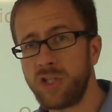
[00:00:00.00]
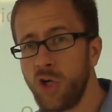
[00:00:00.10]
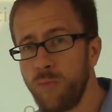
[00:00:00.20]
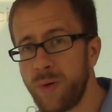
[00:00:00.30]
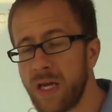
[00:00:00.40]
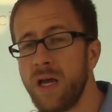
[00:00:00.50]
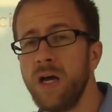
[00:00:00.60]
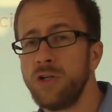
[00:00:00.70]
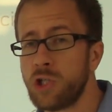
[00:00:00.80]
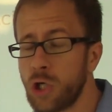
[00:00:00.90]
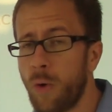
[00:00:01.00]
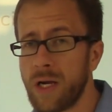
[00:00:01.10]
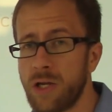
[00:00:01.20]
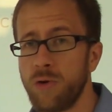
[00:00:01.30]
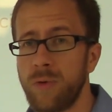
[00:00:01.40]
to be
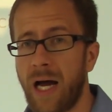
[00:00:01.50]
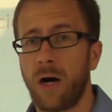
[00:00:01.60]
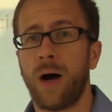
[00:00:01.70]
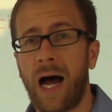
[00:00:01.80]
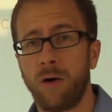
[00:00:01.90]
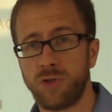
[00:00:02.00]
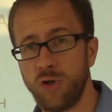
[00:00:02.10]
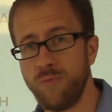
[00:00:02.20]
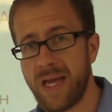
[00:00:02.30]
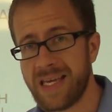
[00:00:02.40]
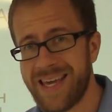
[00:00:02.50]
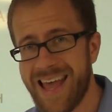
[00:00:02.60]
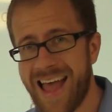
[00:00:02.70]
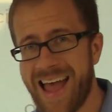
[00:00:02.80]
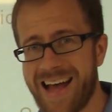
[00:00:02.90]
showing you now how to make
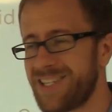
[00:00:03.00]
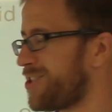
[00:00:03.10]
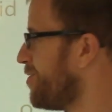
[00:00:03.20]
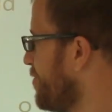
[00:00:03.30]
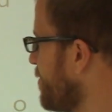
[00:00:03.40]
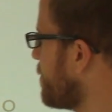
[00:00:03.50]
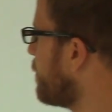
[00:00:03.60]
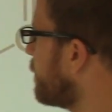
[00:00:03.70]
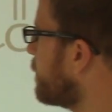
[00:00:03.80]
esters.